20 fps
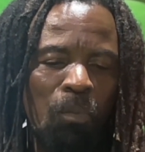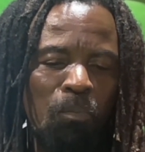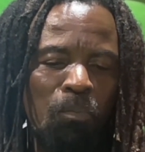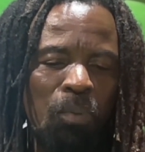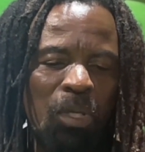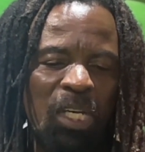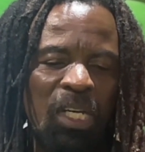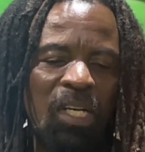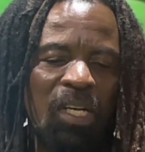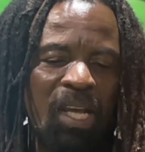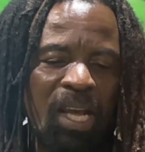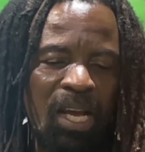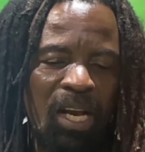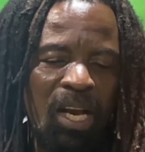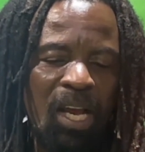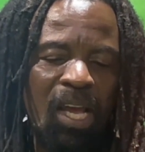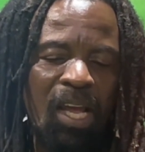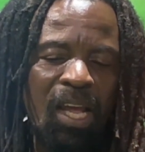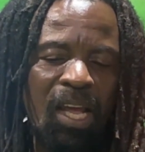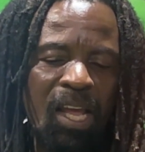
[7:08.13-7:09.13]
being
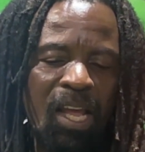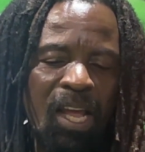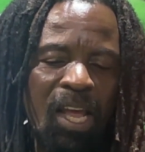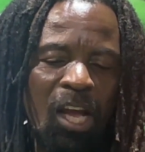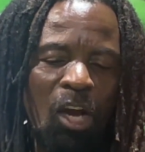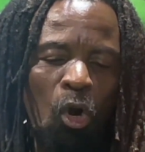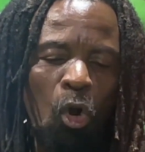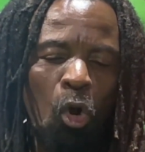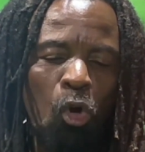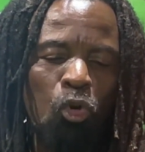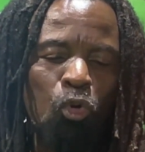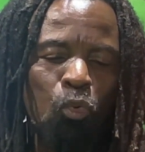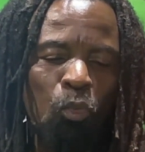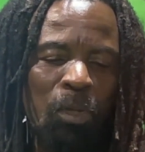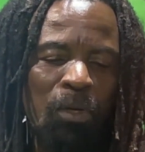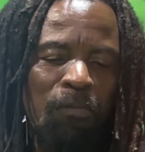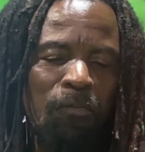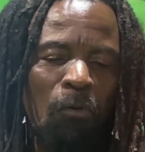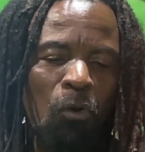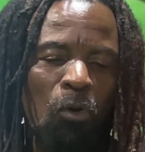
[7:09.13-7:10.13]
a
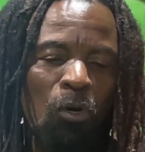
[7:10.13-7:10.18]
conduit for